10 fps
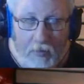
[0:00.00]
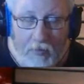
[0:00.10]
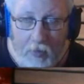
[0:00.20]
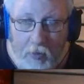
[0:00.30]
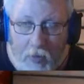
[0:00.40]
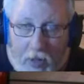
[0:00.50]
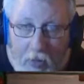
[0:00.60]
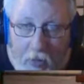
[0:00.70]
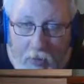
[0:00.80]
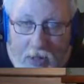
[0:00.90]
Don't want to
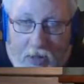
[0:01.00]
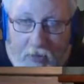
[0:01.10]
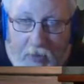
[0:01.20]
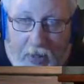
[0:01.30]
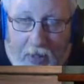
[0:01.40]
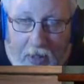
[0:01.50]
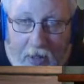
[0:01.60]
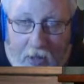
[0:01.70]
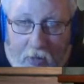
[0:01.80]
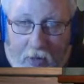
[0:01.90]
hook myself behind
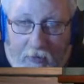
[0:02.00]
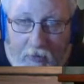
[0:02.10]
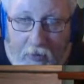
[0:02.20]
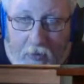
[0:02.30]
that 12 though.